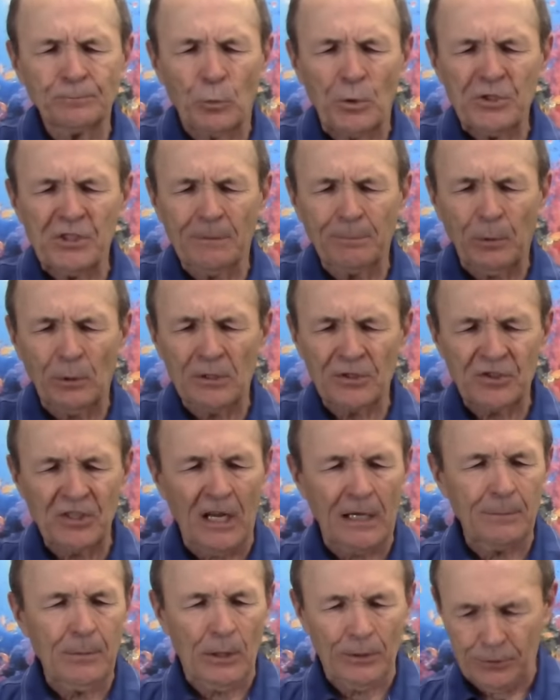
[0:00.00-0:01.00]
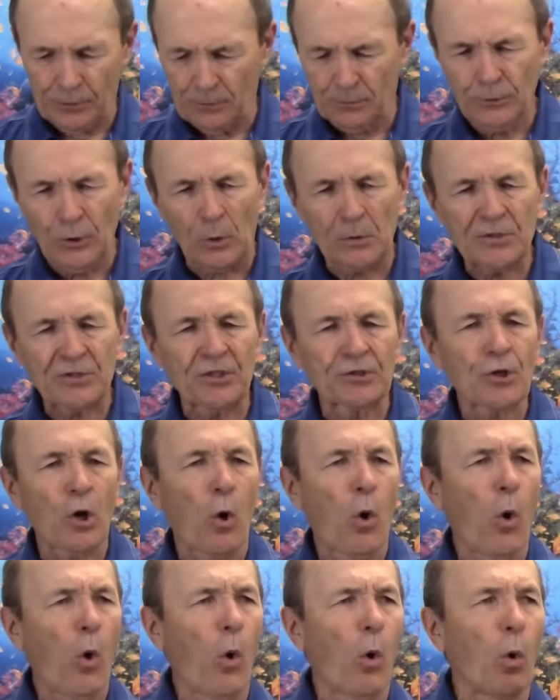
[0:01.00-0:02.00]
once you pull this knob out, you'll notice there's
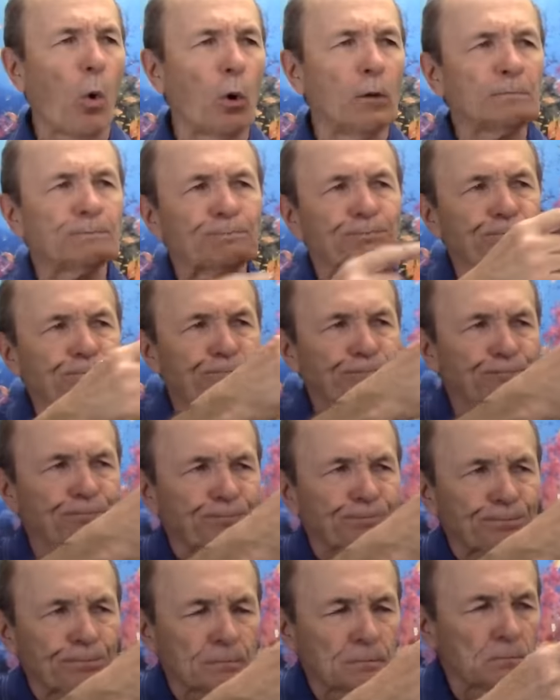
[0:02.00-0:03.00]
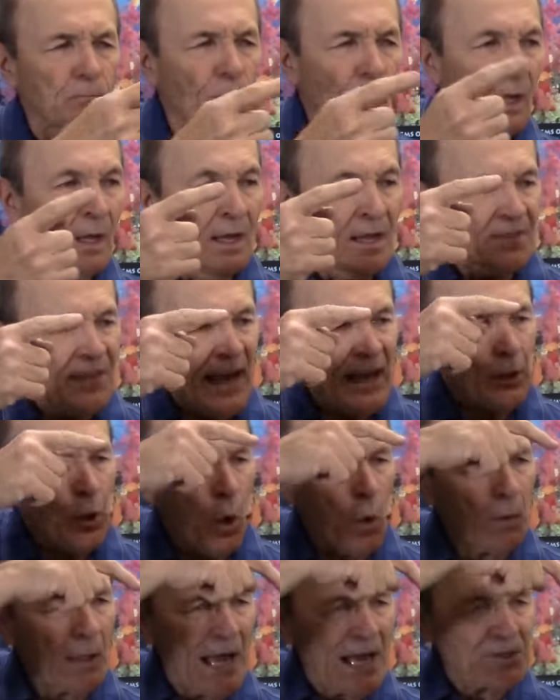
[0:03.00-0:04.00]
a hole. That
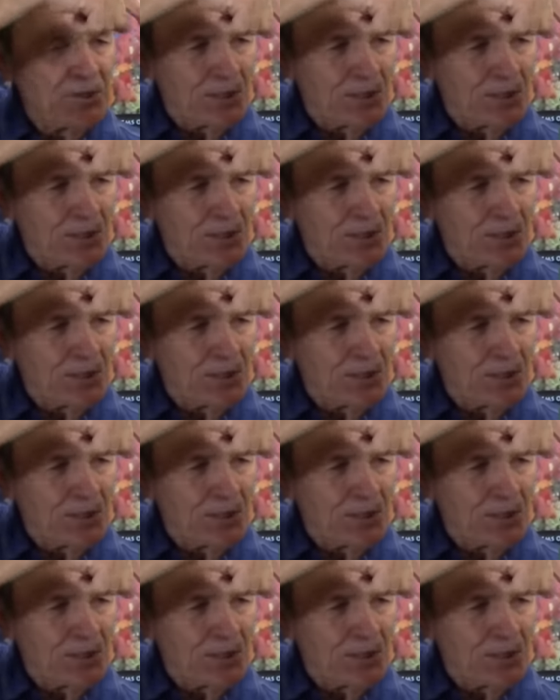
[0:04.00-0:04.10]
hole